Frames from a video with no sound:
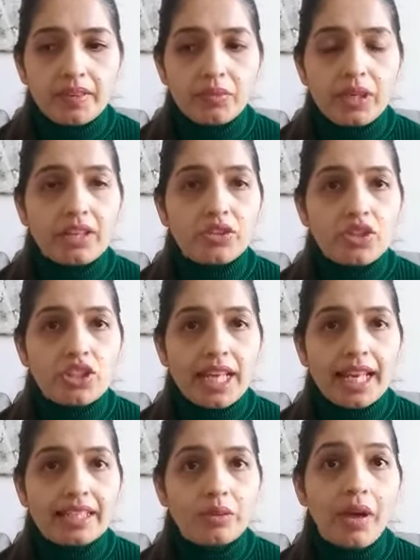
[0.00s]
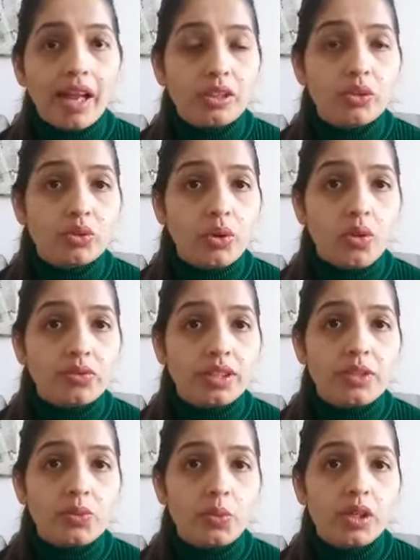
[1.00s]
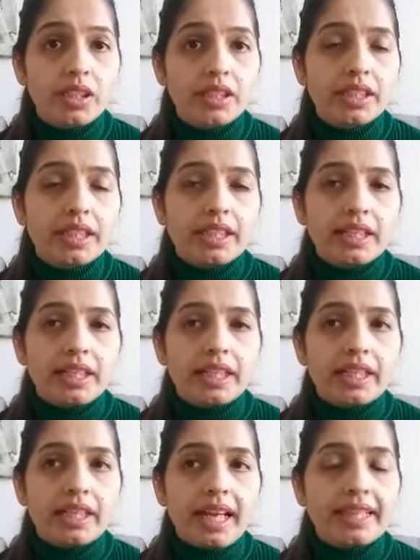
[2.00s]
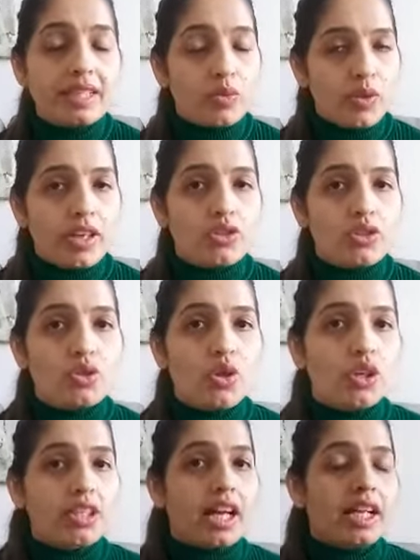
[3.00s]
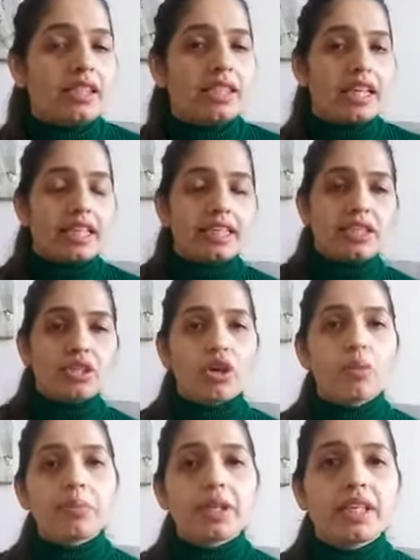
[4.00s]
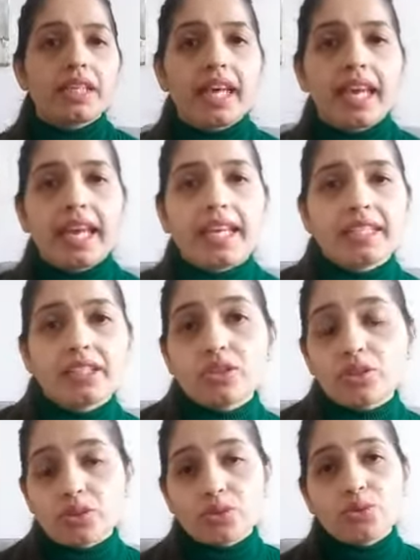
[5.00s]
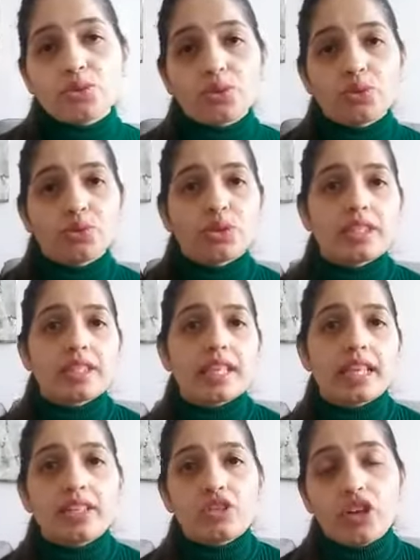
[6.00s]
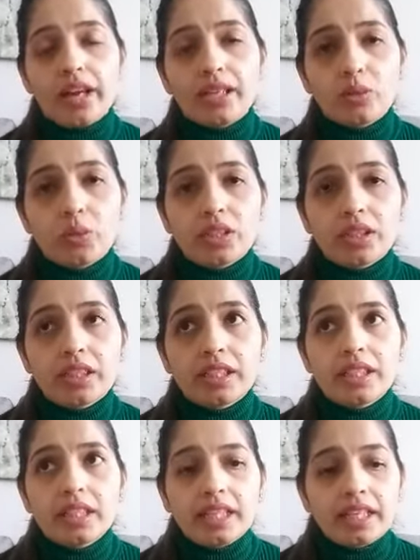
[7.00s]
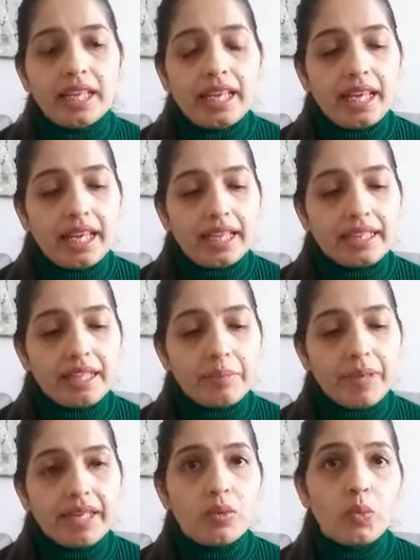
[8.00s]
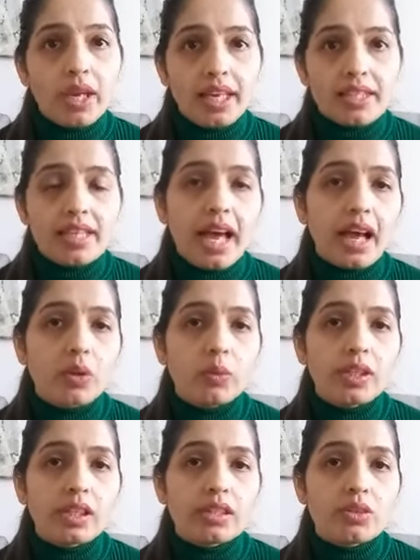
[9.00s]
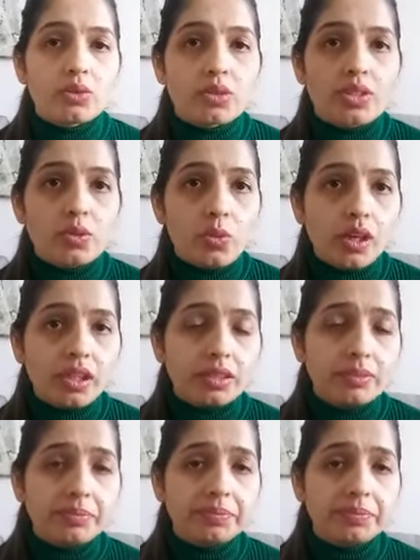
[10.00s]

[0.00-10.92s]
we understand the value of this work, and that's why I just thought I'll take this topic and introduce you to this inner child work. There are many ways how we can do this work.